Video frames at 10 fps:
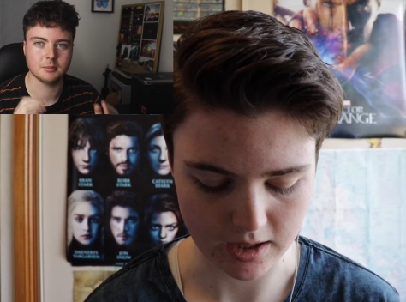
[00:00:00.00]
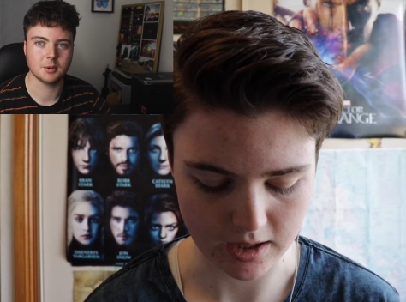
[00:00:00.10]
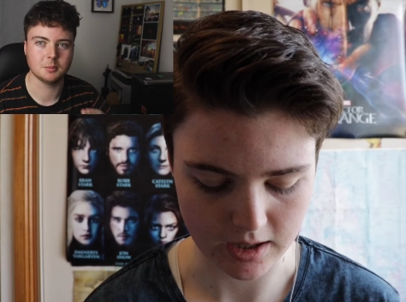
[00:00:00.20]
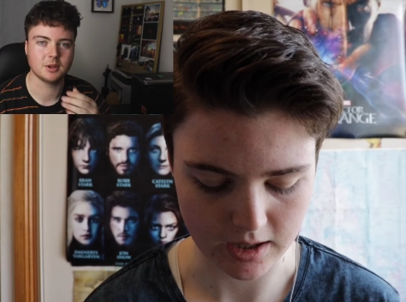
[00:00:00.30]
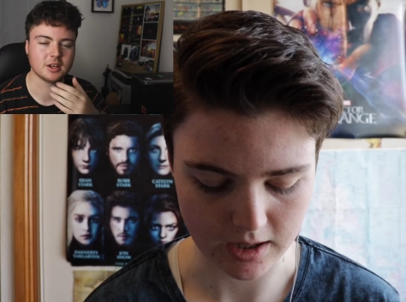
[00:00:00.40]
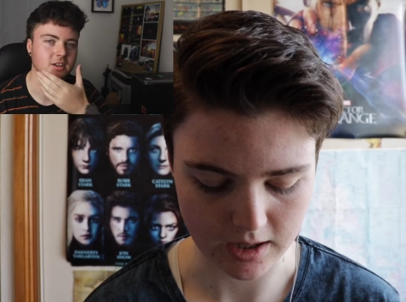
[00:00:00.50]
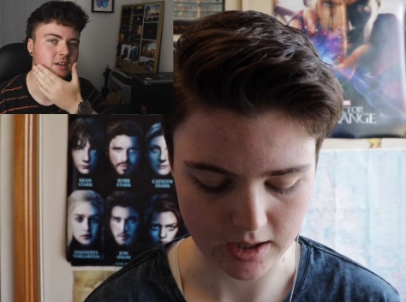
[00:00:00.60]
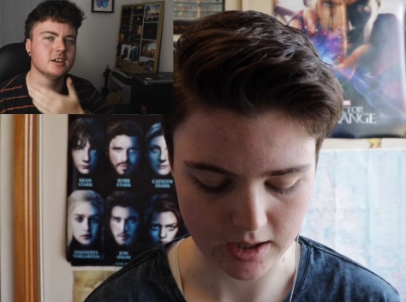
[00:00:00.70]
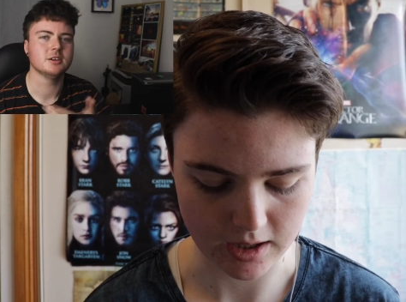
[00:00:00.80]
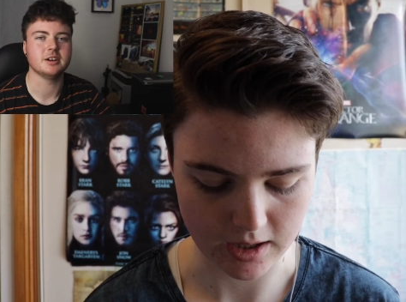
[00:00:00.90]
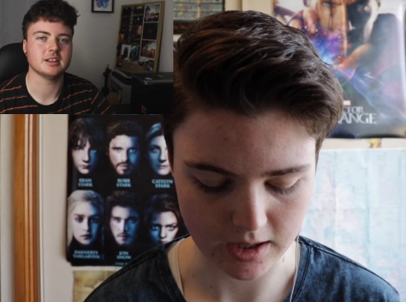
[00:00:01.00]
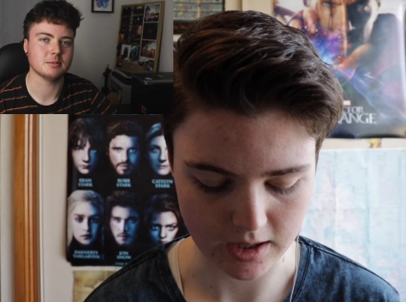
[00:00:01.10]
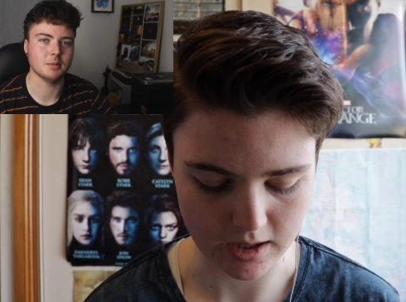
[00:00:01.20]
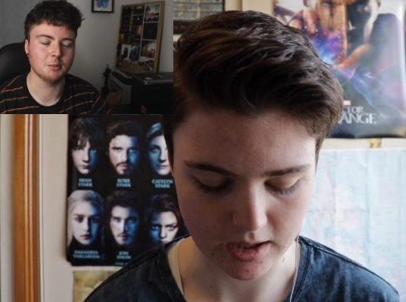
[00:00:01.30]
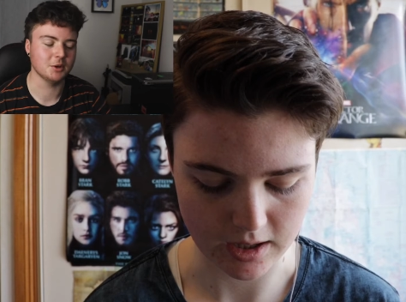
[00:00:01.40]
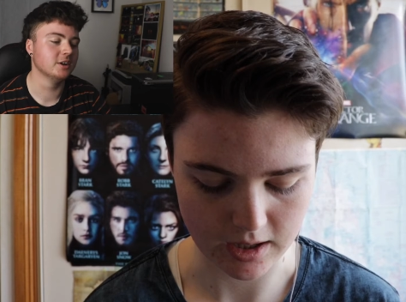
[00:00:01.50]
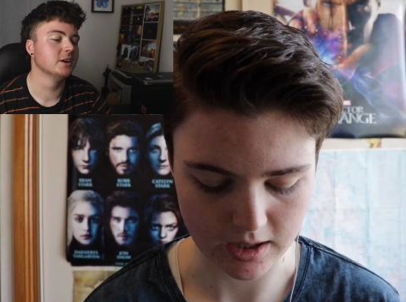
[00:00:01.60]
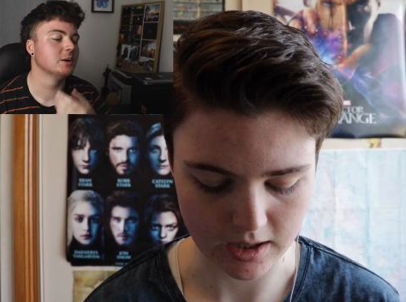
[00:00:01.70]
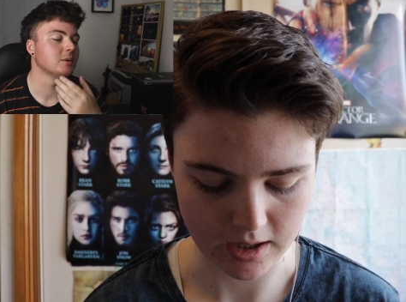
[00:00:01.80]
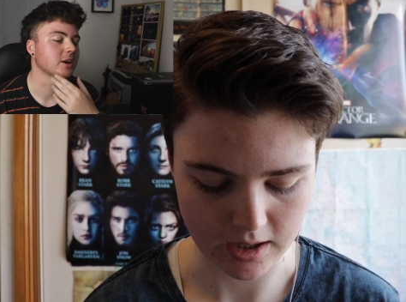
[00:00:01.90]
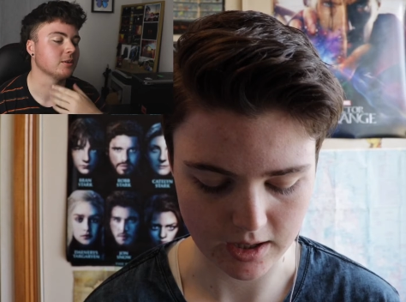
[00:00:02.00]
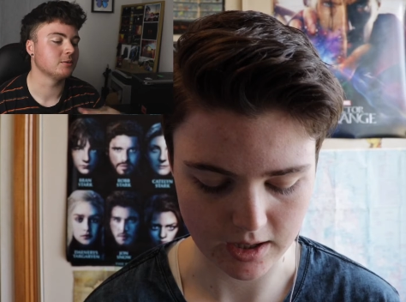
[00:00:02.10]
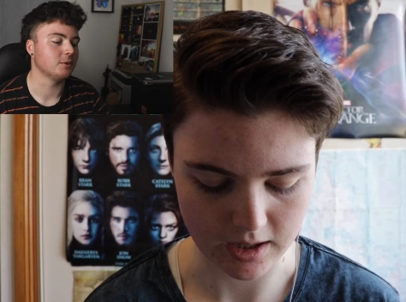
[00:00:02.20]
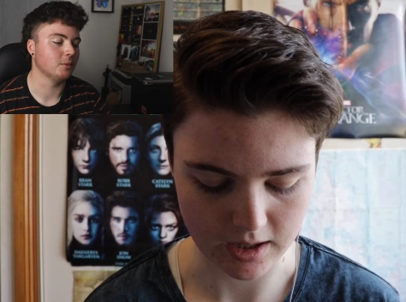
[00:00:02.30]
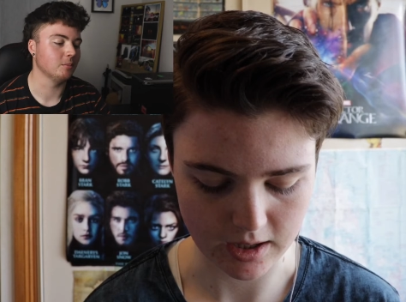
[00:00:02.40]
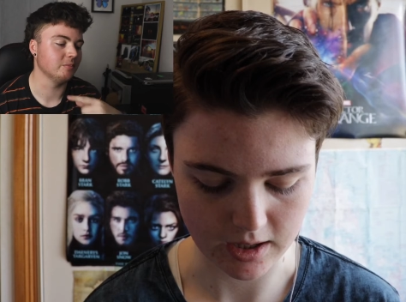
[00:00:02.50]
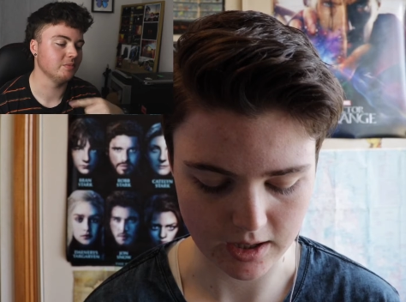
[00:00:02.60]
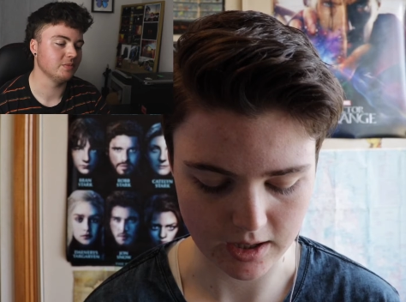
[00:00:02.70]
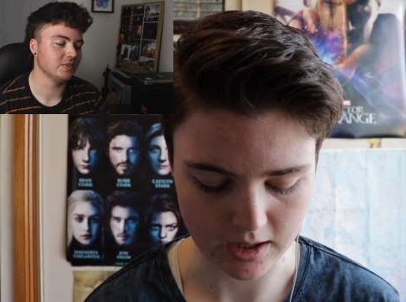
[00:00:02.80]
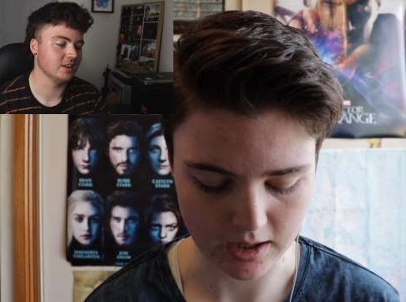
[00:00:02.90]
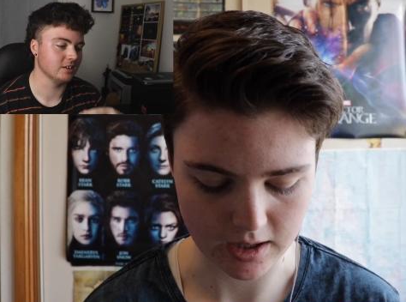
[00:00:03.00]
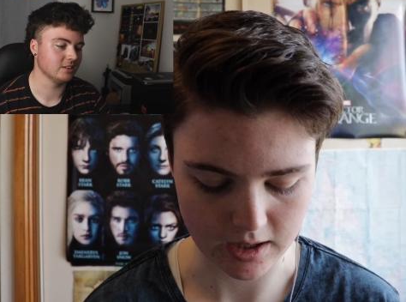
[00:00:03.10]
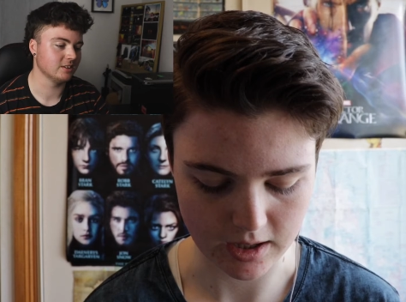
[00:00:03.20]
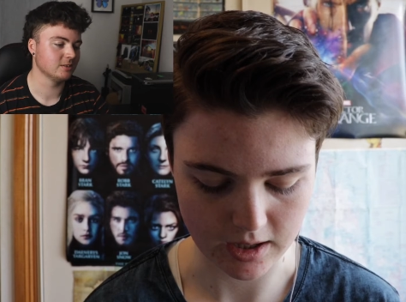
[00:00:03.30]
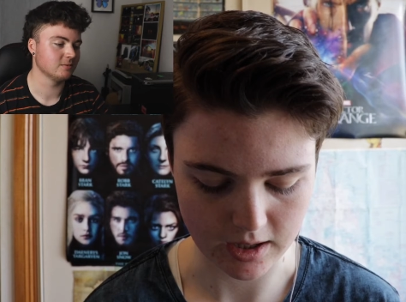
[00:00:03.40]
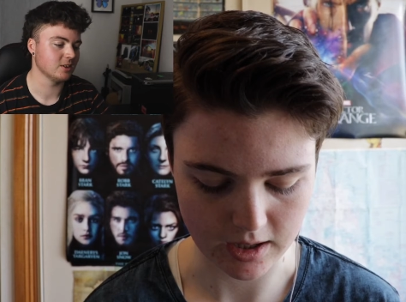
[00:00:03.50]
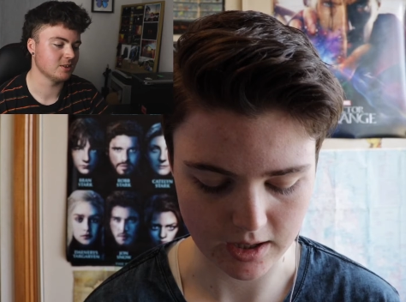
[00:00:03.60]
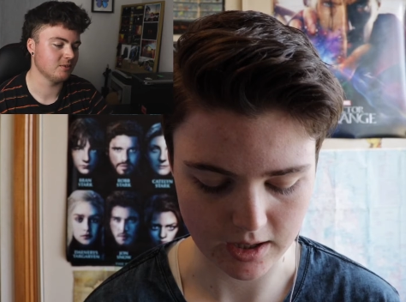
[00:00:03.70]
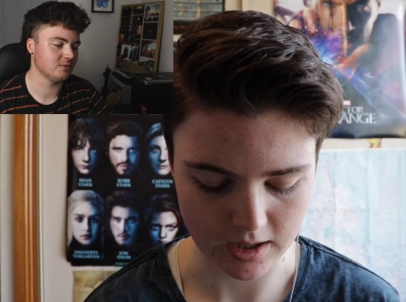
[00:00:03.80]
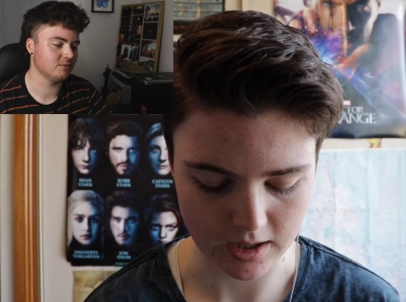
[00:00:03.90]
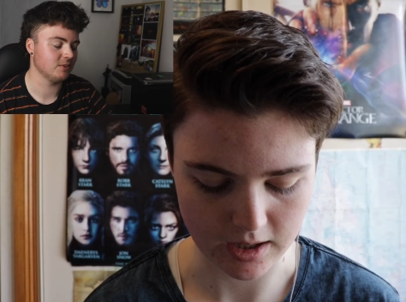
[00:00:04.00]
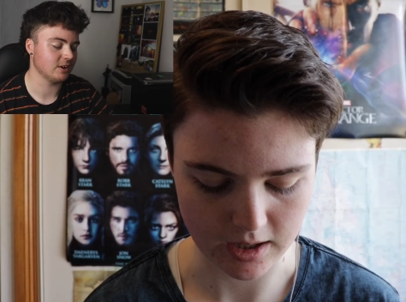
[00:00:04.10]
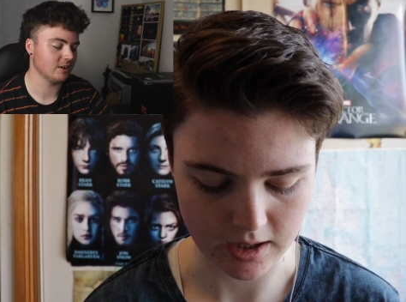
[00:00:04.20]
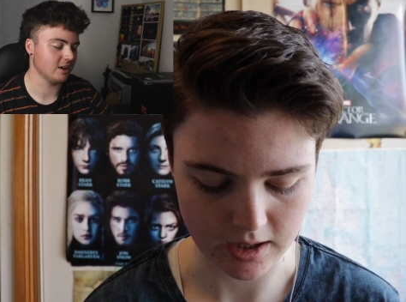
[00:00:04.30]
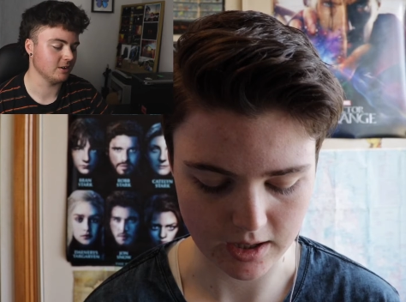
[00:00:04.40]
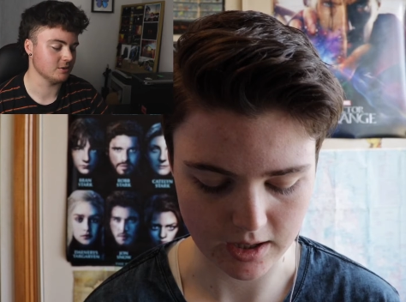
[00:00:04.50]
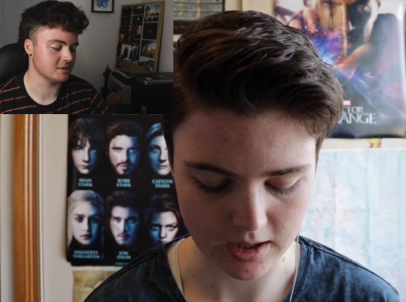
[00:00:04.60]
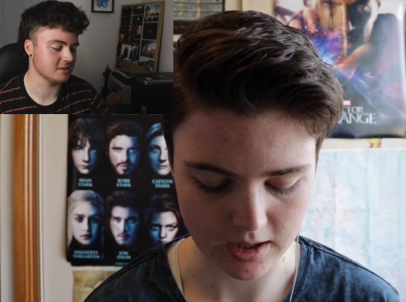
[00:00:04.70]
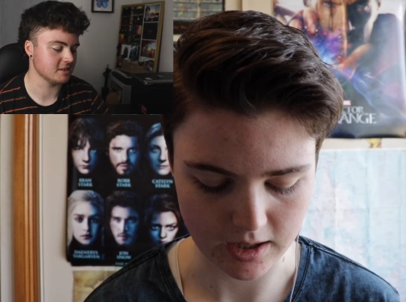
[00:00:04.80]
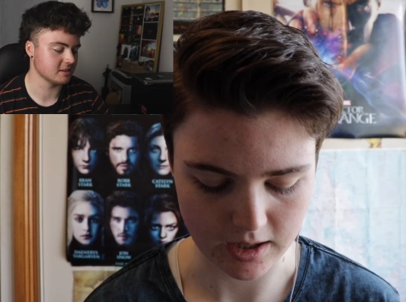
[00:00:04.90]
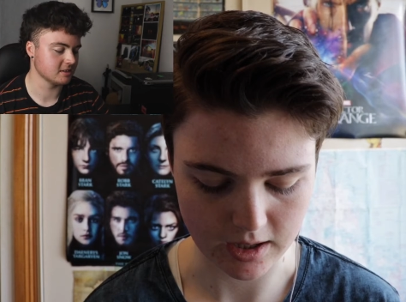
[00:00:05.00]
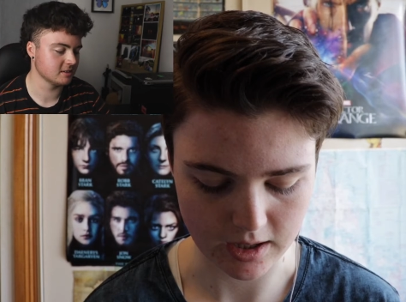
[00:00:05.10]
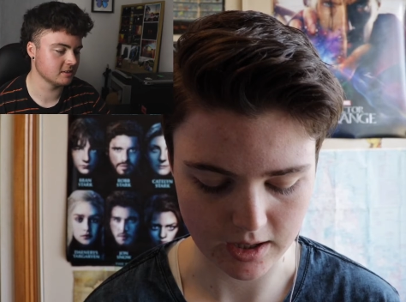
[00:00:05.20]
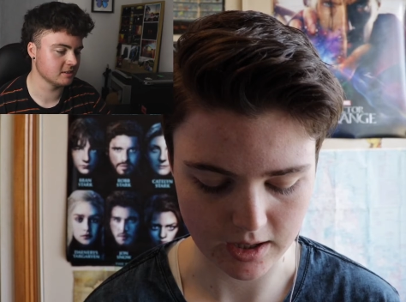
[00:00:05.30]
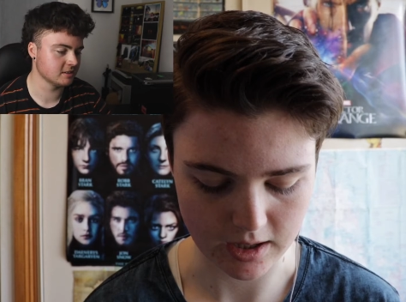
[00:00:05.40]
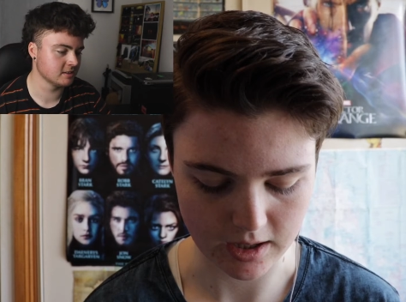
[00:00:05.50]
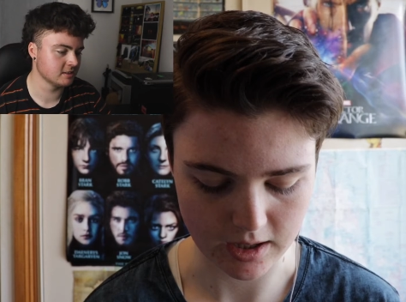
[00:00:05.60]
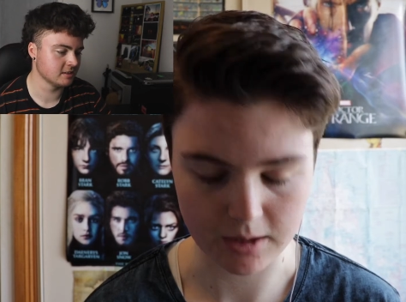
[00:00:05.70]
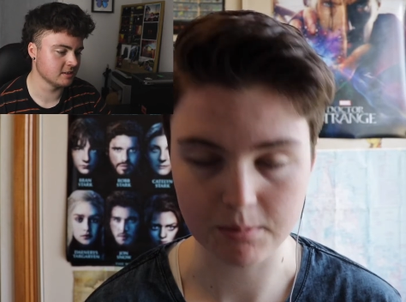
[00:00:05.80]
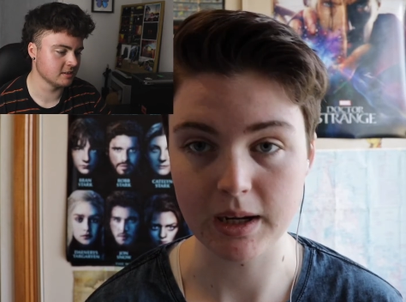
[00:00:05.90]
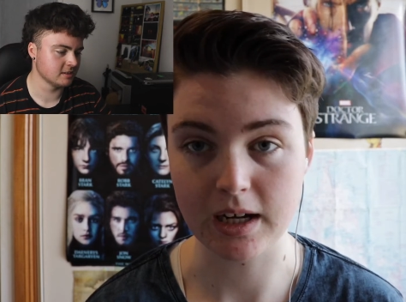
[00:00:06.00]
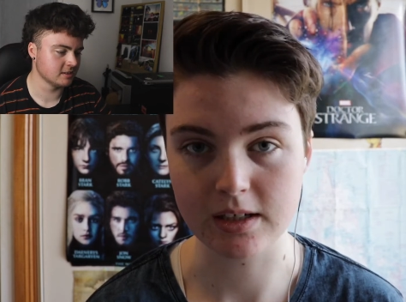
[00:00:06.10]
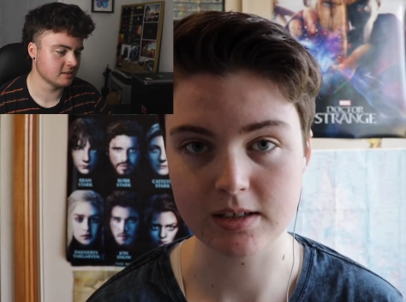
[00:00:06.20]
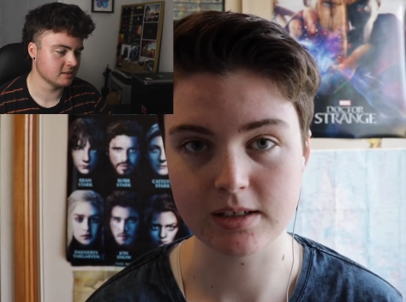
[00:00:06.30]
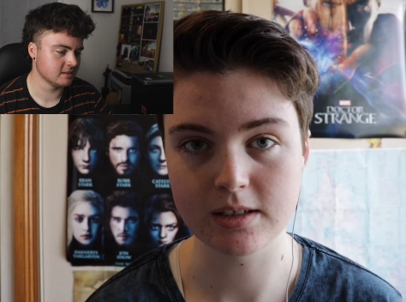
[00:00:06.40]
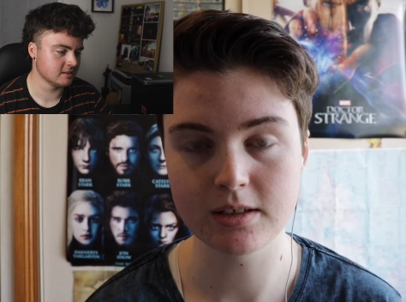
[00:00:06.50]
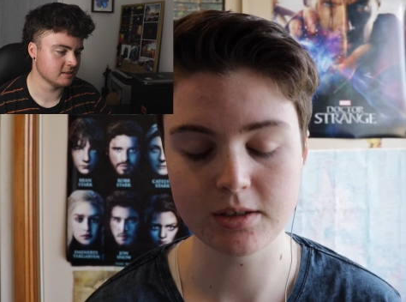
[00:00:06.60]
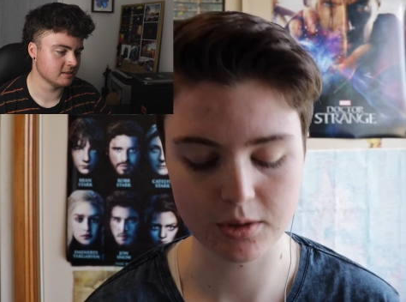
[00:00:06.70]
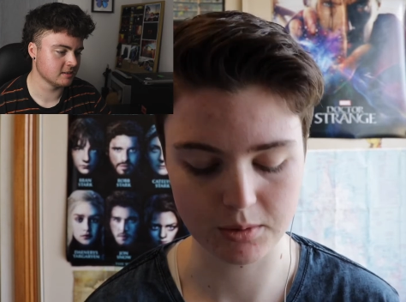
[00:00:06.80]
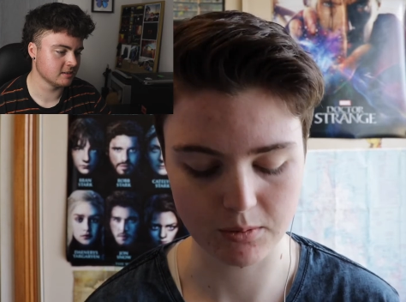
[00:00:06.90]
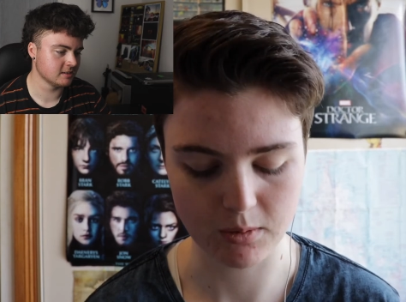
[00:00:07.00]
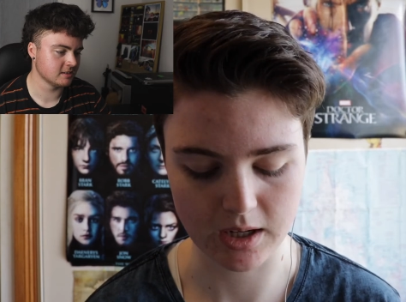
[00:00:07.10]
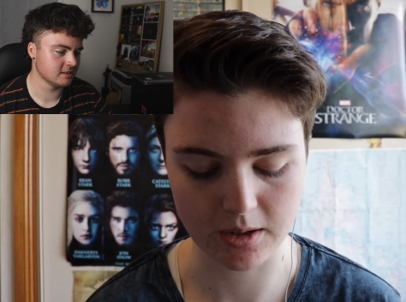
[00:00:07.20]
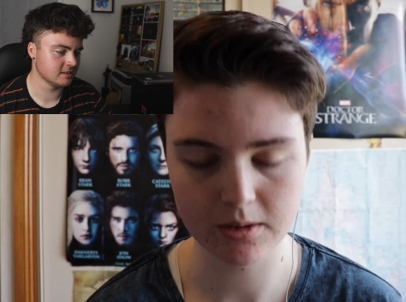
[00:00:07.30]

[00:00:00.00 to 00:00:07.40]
Speaker 1: at the moment, like, not at the moment, like from this. It's very interesting.
Speaker 2: Unpainted 2-in-1